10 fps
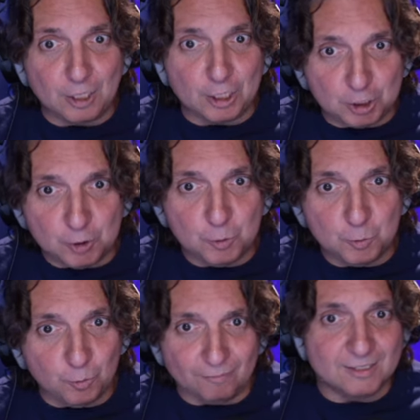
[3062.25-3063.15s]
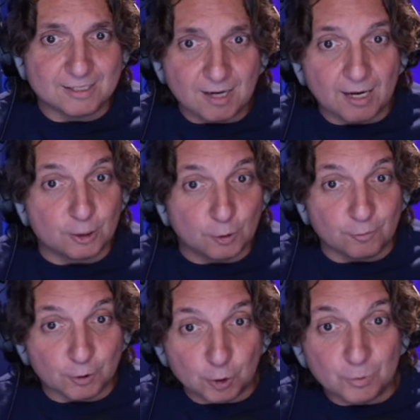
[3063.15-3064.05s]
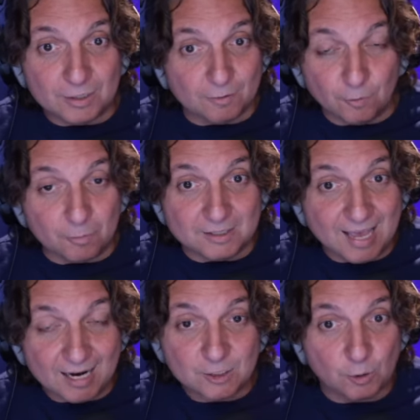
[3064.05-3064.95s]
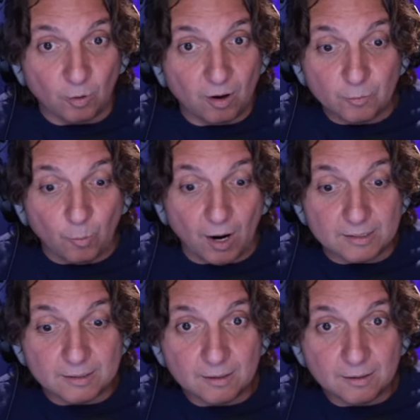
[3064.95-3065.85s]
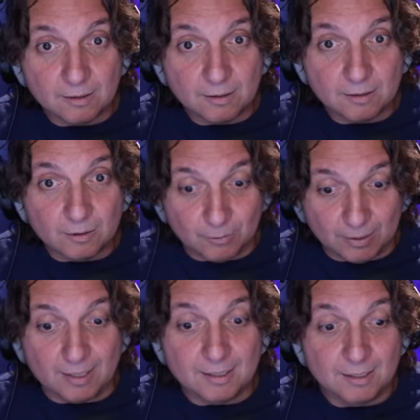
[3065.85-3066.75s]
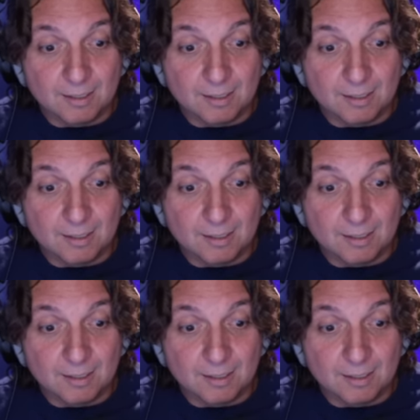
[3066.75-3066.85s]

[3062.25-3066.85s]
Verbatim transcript: that you have decided you've interpreted from the text or otherwise, okay?